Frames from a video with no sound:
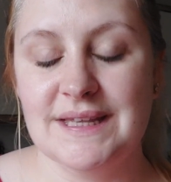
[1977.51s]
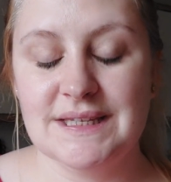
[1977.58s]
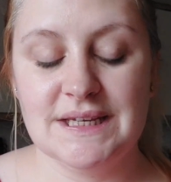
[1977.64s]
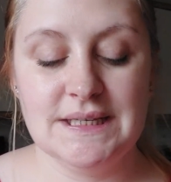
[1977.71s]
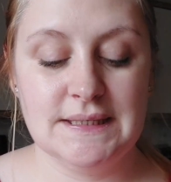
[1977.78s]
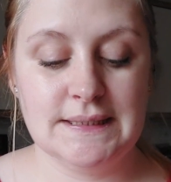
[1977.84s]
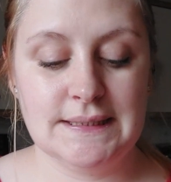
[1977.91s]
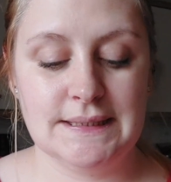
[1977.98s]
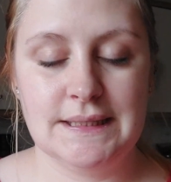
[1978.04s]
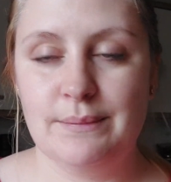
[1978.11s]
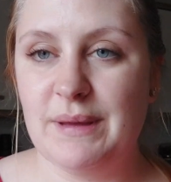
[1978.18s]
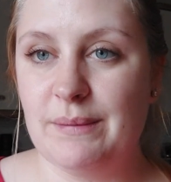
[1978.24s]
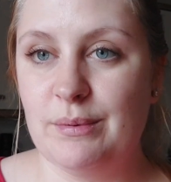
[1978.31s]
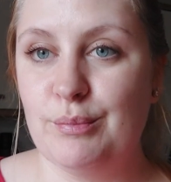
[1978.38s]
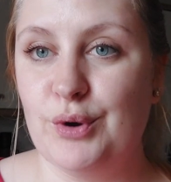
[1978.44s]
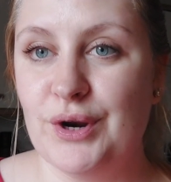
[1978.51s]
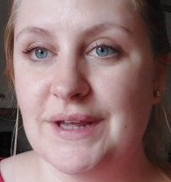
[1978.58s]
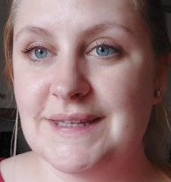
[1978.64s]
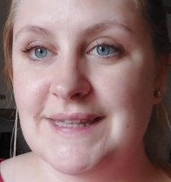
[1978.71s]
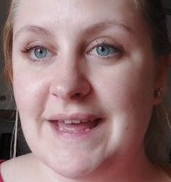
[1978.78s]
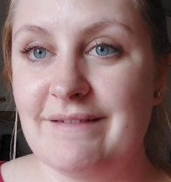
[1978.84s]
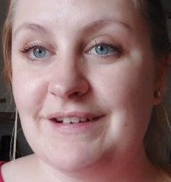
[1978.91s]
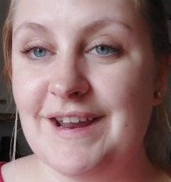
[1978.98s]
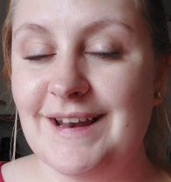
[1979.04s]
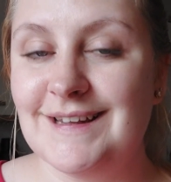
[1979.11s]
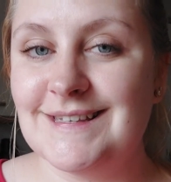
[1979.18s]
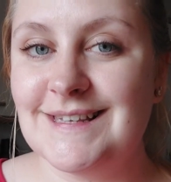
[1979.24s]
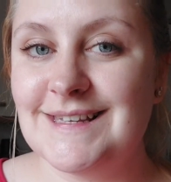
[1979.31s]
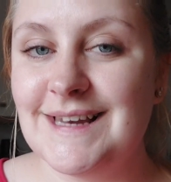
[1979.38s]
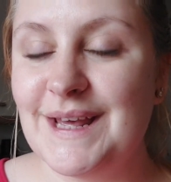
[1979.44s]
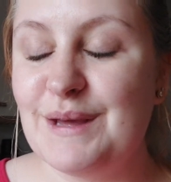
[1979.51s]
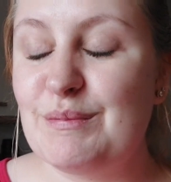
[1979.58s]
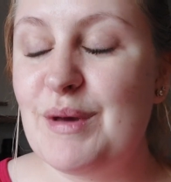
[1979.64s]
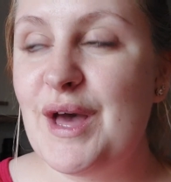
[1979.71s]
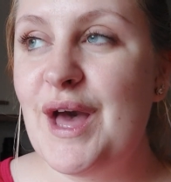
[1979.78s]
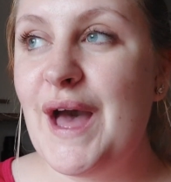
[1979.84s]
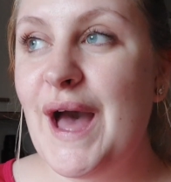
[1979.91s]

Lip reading: it's because the baby monitor is there and Nelly's asleep.